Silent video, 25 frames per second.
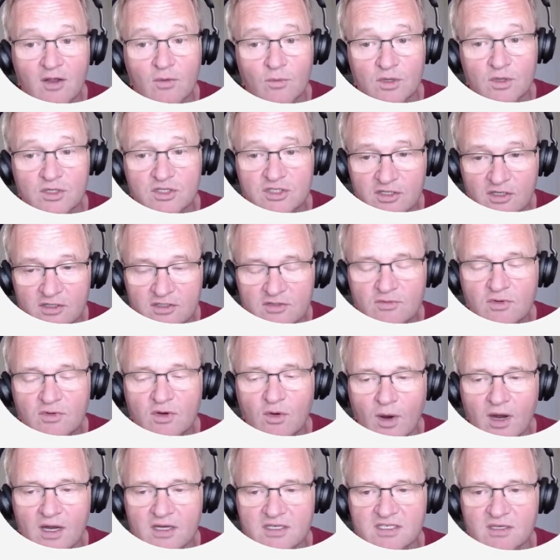which does
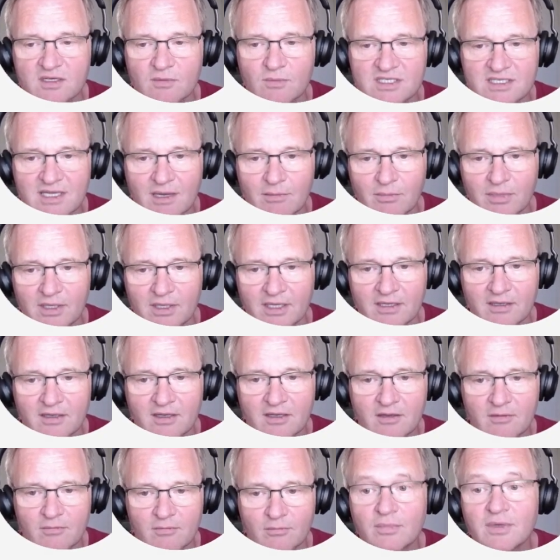require some assembly,
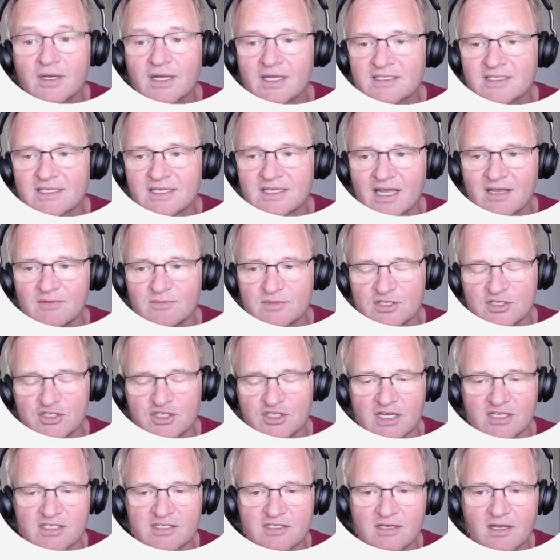but as the name
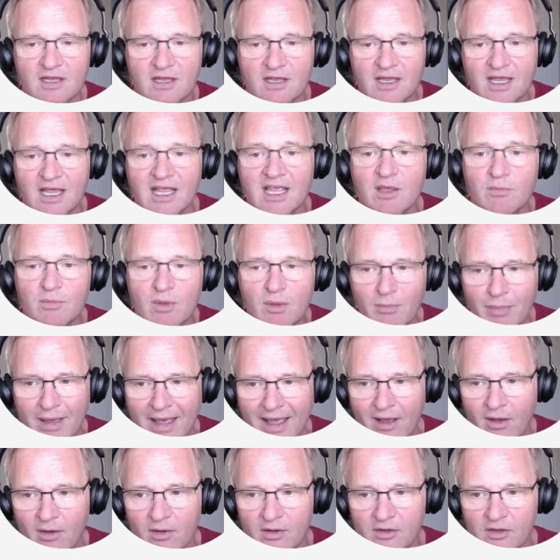suggests, it can be
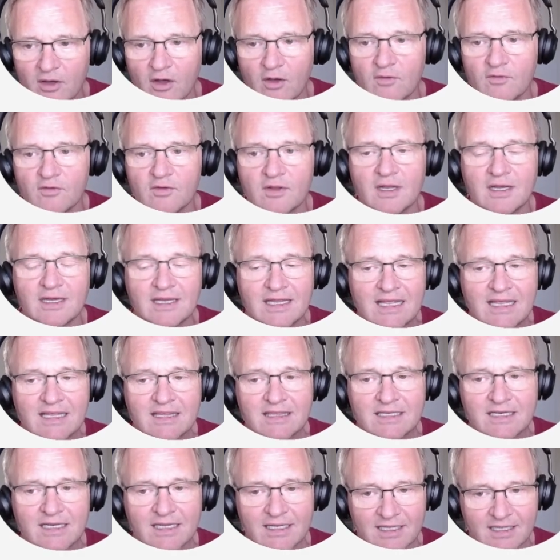powered over an
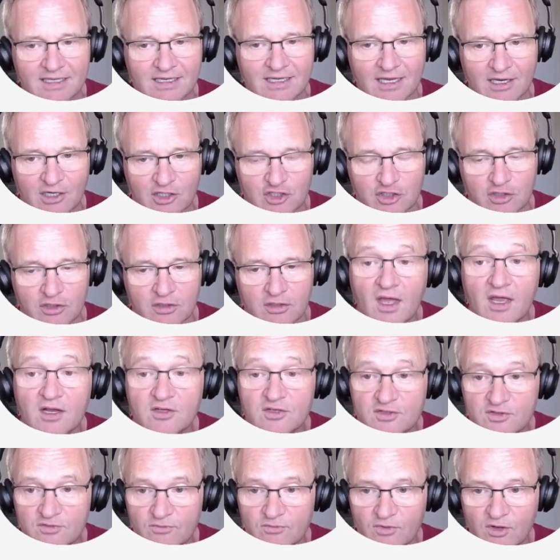Ethernet connection and
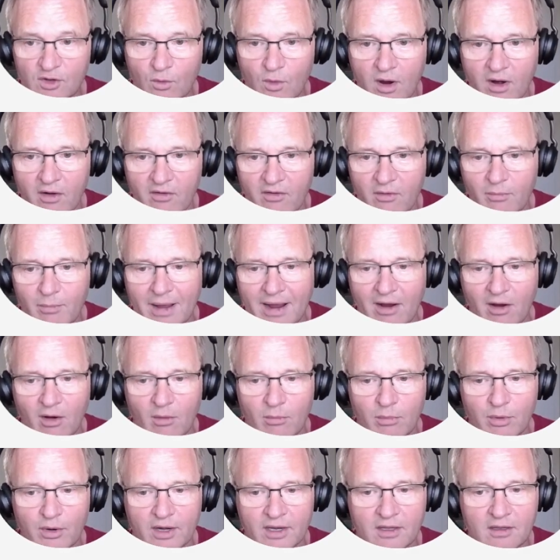doesn't require a power
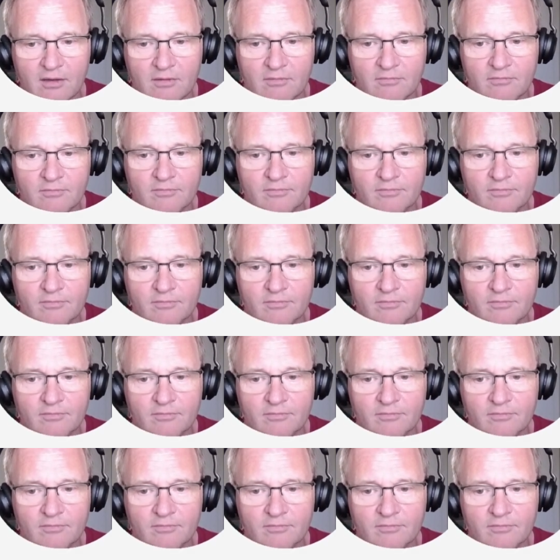brick.